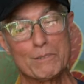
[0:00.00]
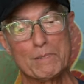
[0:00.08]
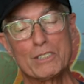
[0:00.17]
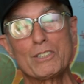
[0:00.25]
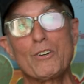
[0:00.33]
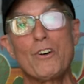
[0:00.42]
it's
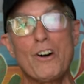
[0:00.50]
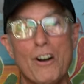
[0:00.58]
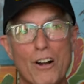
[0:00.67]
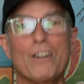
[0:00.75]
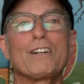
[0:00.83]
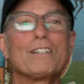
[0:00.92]
been so
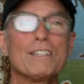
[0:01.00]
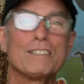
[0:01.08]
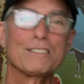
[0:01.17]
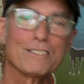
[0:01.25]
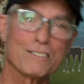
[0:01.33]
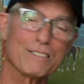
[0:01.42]
hard.
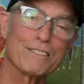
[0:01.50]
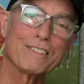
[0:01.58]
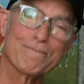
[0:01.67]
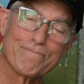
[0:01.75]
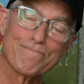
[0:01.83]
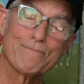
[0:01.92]
So
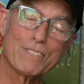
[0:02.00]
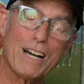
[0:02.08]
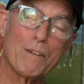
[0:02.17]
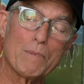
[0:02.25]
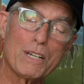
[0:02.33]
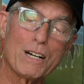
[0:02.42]

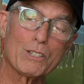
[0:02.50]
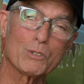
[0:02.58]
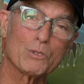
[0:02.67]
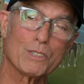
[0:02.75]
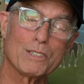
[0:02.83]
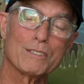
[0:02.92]
I'll be
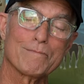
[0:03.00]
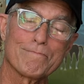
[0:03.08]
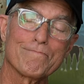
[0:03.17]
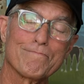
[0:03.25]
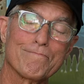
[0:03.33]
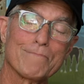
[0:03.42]
honest with you,
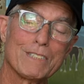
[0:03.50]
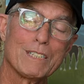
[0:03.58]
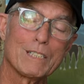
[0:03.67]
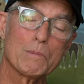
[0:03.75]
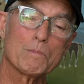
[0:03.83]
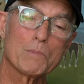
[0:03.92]

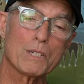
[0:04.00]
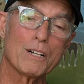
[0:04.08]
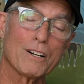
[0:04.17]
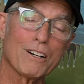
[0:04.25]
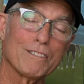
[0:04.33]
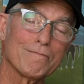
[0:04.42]
it's been pretty
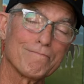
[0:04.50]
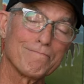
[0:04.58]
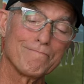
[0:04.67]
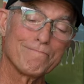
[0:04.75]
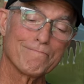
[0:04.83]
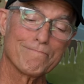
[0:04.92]
hard.
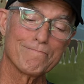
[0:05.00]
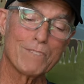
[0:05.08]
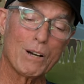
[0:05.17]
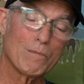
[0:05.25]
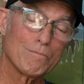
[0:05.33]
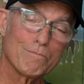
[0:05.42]

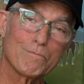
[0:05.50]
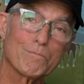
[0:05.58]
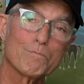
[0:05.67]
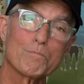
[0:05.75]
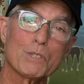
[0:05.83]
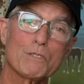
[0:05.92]
I'm
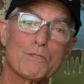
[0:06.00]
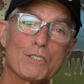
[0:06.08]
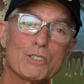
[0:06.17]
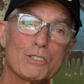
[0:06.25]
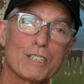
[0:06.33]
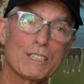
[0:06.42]
pretty
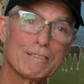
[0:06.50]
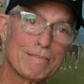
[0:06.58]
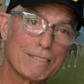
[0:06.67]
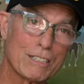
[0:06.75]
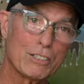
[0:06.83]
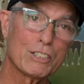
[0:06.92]
frustrated.
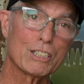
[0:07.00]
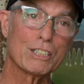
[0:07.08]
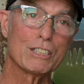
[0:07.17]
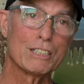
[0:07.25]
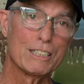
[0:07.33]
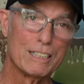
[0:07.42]
Can you tell?